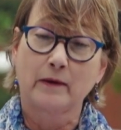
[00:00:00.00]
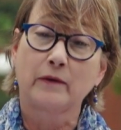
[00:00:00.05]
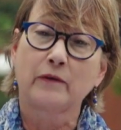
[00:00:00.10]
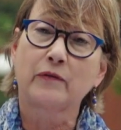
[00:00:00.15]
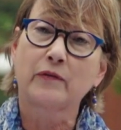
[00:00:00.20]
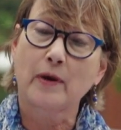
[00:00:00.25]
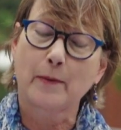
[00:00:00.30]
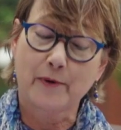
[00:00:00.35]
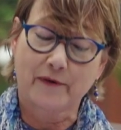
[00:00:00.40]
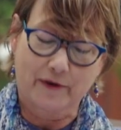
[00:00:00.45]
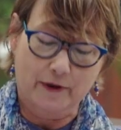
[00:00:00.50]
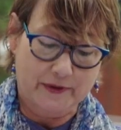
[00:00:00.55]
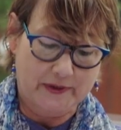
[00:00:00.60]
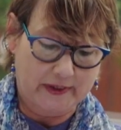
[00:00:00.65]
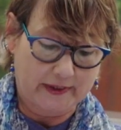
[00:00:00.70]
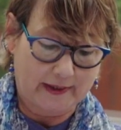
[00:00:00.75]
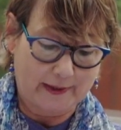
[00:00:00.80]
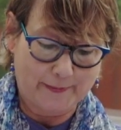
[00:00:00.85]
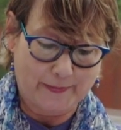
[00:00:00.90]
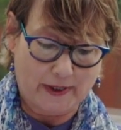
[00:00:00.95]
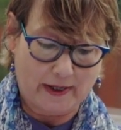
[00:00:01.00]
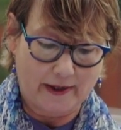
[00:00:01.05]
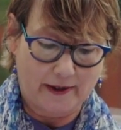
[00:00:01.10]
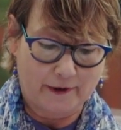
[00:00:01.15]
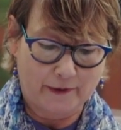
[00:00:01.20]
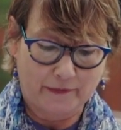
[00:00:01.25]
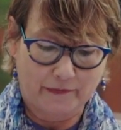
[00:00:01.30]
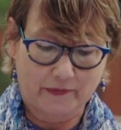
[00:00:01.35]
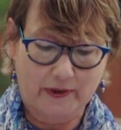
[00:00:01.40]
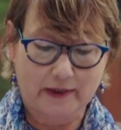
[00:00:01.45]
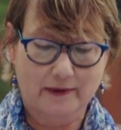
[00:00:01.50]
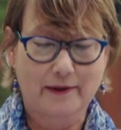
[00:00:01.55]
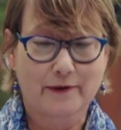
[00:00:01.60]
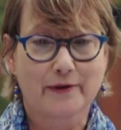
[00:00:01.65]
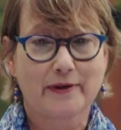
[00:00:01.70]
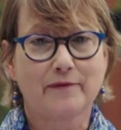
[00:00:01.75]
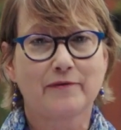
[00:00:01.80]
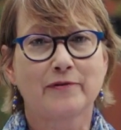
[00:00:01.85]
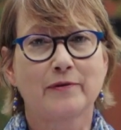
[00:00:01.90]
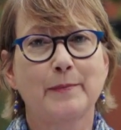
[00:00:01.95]
Some of our ticket buyers get their
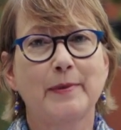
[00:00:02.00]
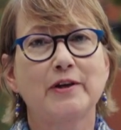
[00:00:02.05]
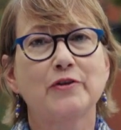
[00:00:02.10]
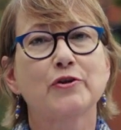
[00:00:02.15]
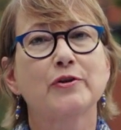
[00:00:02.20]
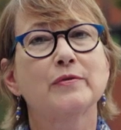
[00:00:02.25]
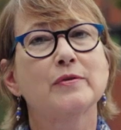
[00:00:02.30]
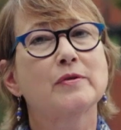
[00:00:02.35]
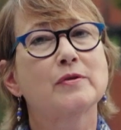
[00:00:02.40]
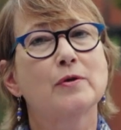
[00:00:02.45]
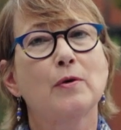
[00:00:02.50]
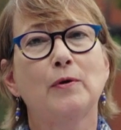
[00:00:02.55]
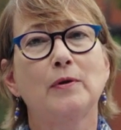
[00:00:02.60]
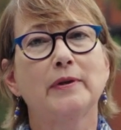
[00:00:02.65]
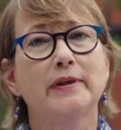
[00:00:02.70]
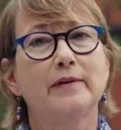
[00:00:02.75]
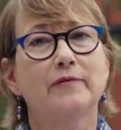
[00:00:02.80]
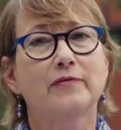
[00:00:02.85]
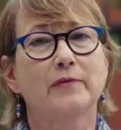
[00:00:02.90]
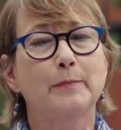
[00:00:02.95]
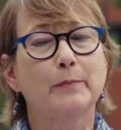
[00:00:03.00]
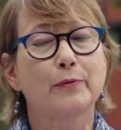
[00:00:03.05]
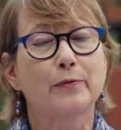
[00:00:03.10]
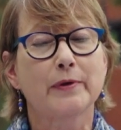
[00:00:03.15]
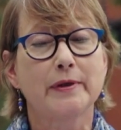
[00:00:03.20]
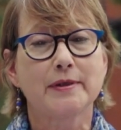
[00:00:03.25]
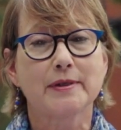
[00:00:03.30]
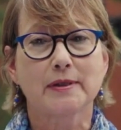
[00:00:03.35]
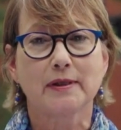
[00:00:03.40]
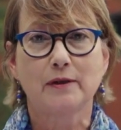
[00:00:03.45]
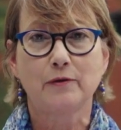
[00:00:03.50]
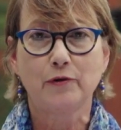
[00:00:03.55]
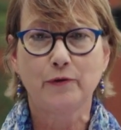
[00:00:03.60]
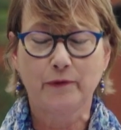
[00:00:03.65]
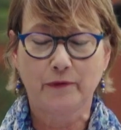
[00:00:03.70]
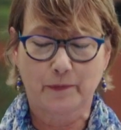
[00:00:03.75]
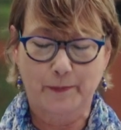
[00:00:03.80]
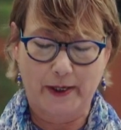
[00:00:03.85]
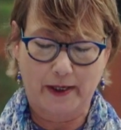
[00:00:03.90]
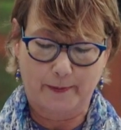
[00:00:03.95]
information solely from print and
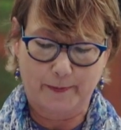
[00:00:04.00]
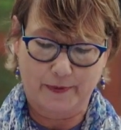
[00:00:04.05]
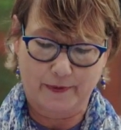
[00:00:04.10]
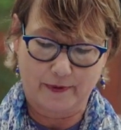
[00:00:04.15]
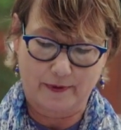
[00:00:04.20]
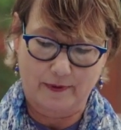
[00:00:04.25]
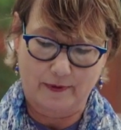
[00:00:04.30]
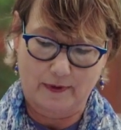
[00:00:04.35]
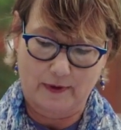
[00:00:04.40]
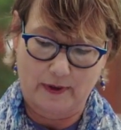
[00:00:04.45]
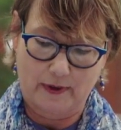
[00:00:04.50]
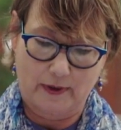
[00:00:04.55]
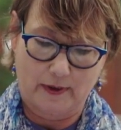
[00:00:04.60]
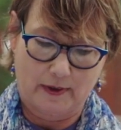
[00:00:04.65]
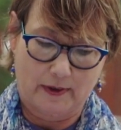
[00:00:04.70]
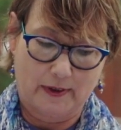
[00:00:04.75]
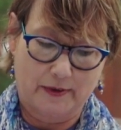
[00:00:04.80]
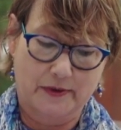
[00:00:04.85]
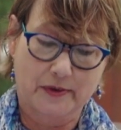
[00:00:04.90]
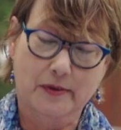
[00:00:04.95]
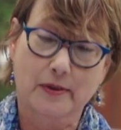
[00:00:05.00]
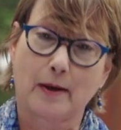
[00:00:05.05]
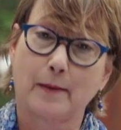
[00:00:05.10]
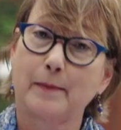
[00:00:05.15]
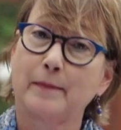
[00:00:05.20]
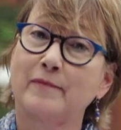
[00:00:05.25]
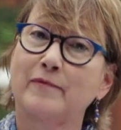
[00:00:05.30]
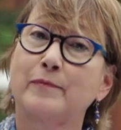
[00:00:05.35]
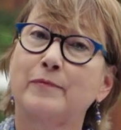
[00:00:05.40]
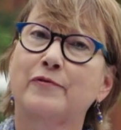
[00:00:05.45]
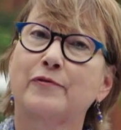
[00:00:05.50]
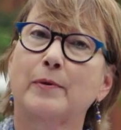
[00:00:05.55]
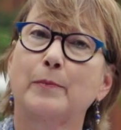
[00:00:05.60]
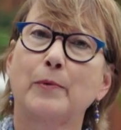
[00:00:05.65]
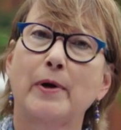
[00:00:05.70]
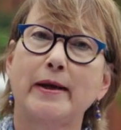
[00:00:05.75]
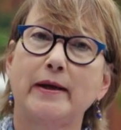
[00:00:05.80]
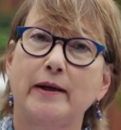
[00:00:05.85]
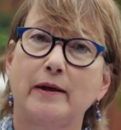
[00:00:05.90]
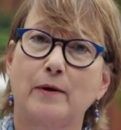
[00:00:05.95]
newspaper, some from
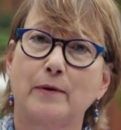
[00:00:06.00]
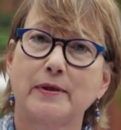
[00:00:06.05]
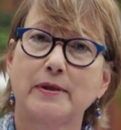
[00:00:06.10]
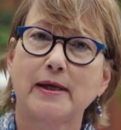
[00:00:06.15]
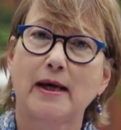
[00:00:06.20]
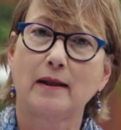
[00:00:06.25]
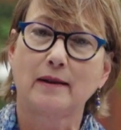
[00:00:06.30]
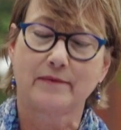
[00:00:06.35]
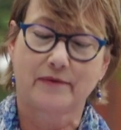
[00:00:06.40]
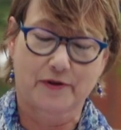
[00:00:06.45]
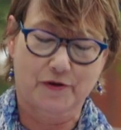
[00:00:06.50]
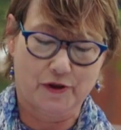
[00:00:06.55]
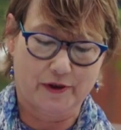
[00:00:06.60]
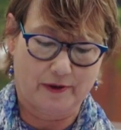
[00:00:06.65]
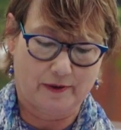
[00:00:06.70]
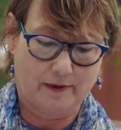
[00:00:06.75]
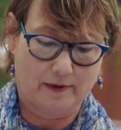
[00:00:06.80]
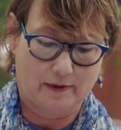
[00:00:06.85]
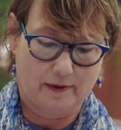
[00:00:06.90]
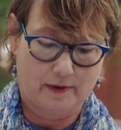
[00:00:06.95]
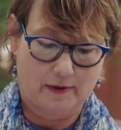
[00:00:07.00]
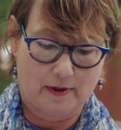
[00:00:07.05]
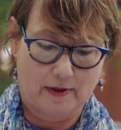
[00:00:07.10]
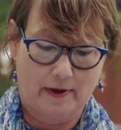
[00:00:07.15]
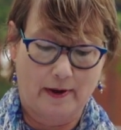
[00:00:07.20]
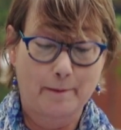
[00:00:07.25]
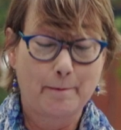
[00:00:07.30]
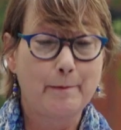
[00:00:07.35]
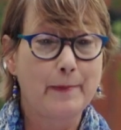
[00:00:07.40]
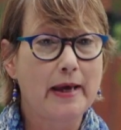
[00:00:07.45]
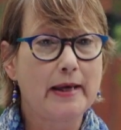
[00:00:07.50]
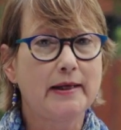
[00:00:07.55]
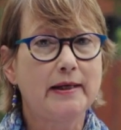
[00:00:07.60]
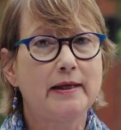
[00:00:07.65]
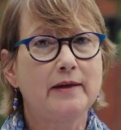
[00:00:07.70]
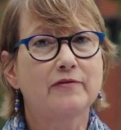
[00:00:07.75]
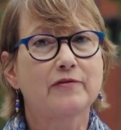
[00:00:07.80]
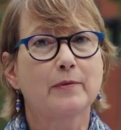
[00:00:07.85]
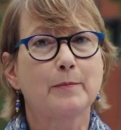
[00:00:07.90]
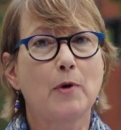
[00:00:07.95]
radio and television,
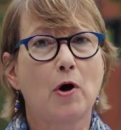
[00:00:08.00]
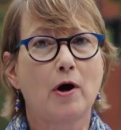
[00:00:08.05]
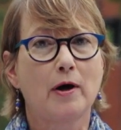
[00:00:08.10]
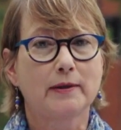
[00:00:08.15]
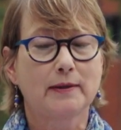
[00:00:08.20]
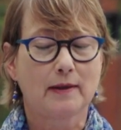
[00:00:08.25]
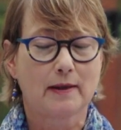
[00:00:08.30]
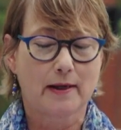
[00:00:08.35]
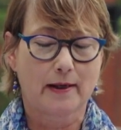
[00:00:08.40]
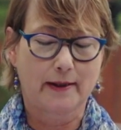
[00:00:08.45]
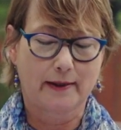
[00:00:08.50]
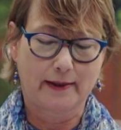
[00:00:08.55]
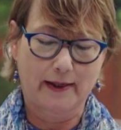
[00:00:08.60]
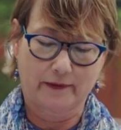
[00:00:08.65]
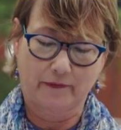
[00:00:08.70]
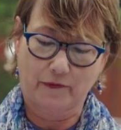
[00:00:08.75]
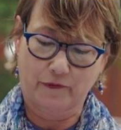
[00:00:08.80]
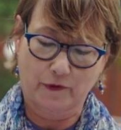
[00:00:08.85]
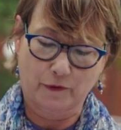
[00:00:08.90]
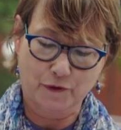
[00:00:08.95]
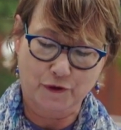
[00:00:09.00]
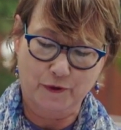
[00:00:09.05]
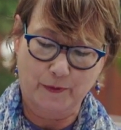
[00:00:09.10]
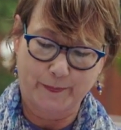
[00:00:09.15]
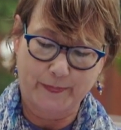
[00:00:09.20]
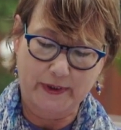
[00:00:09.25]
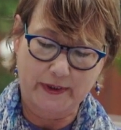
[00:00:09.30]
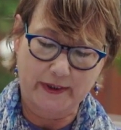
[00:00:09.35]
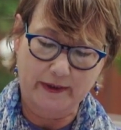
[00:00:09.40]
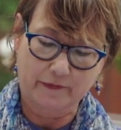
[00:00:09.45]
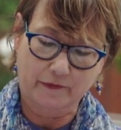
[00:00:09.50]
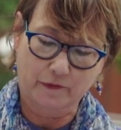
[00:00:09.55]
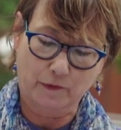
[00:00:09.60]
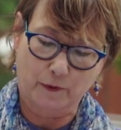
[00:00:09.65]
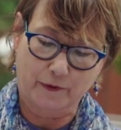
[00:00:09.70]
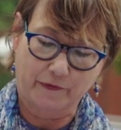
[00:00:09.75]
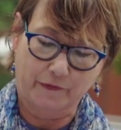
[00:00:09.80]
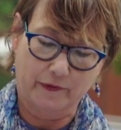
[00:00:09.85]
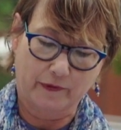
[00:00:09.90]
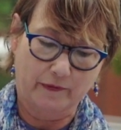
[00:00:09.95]
many from online and social media
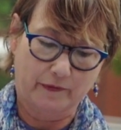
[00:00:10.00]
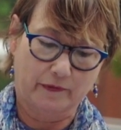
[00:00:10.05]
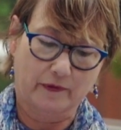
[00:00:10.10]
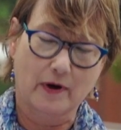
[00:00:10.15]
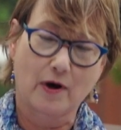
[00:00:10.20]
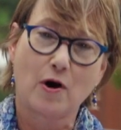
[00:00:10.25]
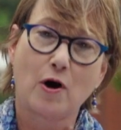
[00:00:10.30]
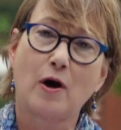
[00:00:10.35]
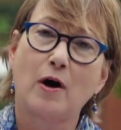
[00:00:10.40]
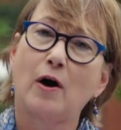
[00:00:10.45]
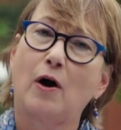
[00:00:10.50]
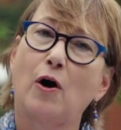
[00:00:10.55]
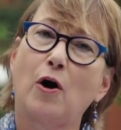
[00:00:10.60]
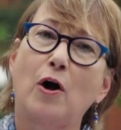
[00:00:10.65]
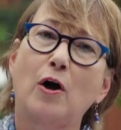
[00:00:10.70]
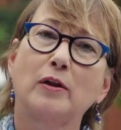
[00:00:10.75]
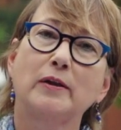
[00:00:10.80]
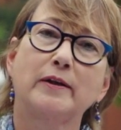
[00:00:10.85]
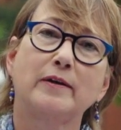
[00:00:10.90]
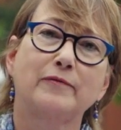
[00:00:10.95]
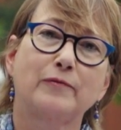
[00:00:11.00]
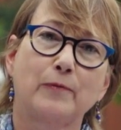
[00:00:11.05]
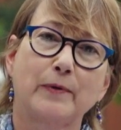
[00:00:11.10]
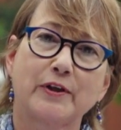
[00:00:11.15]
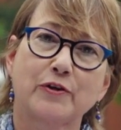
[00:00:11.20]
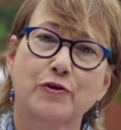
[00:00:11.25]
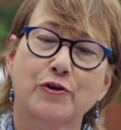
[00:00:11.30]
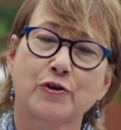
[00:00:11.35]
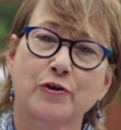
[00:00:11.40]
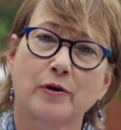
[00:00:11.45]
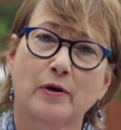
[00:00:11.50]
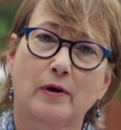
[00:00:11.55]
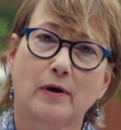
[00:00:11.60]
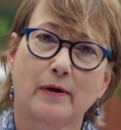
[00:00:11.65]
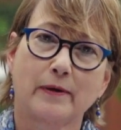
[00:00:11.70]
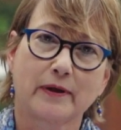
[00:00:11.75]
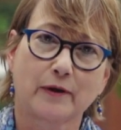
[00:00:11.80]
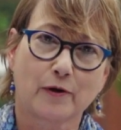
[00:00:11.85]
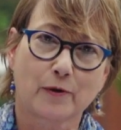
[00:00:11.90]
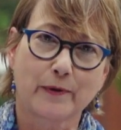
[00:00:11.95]
sources, all of which are
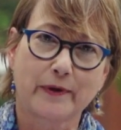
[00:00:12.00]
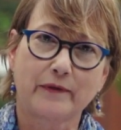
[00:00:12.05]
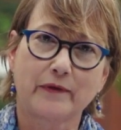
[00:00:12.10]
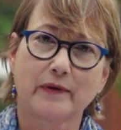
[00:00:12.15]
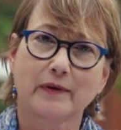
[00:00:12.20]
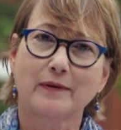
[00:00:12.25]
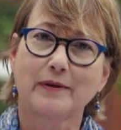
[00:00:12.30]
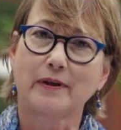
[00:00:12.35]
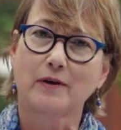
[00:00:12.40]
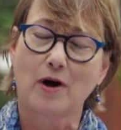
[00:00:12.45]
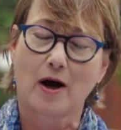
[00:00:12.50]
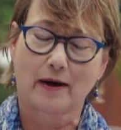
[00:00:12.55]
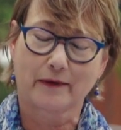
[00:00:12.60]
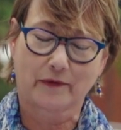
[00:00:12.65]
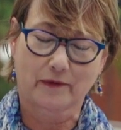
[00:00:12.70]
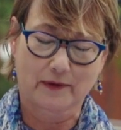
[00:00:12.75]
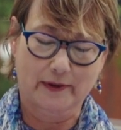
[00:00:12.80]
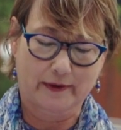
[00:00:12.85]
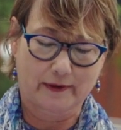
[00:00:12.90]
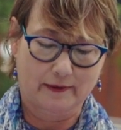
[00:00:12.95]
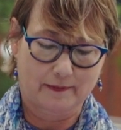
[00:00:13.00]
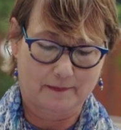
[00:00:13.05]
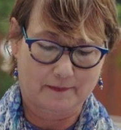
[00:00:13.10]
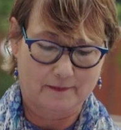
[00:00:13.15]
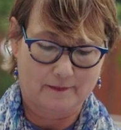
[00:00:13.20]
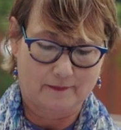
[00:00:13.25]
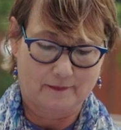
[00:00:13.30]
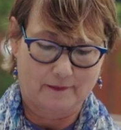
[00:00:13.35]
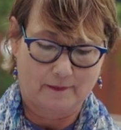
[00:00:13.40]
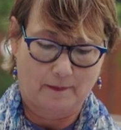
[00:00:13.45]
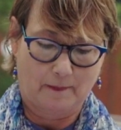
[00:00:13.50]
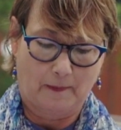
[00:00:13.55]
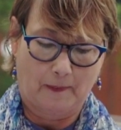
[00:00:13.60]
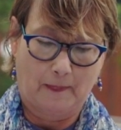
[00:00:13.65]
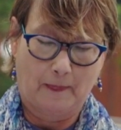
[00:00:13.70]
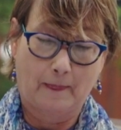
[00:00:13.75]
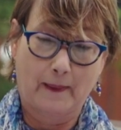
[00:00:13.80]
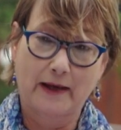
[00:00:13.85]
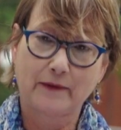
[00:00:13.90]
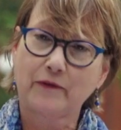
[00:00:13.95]
increasingly costly.
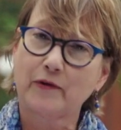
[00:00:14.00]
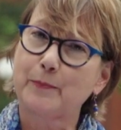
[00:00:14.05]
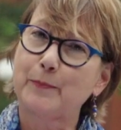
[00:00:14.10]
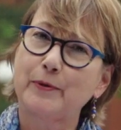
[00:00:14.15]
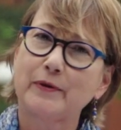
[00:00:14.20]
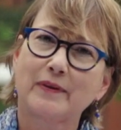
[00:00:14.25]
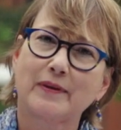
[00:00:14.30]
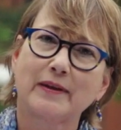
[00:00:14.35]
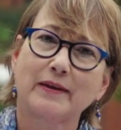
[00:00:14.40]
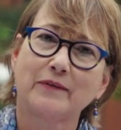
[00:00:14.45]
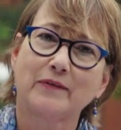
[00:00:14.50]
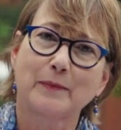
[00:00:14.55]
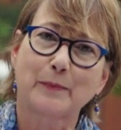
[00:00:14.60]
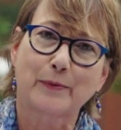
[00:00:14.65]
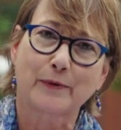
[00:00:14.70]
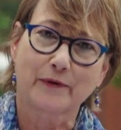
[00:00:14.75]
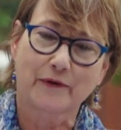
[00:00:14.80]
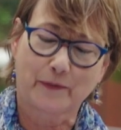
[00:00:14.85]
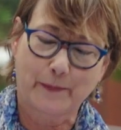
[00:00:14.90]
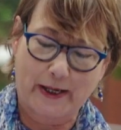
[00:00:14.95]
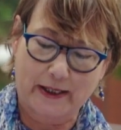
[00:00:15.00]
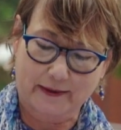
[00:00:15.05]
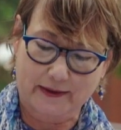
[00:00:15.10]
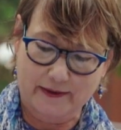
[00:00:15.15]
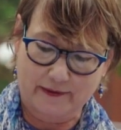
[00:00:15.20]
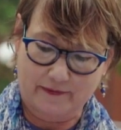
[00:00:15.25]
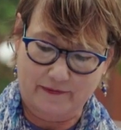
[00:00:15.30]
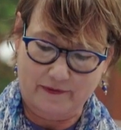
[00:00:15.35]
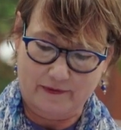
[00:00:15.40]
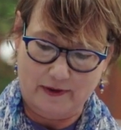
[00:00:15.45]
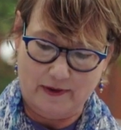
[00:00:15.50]
And to put things in perspective,